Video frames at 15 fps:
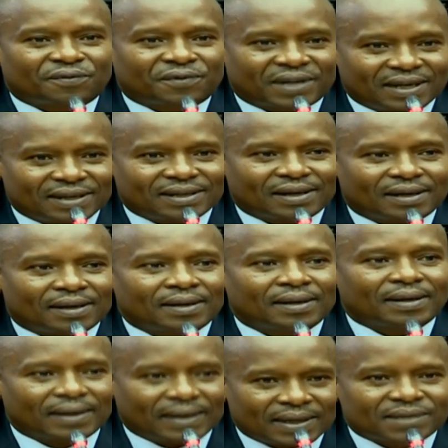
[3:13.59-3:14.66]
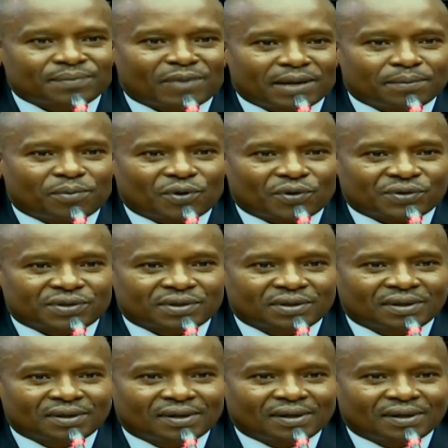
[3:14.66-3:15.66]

of Kenya, is my boss,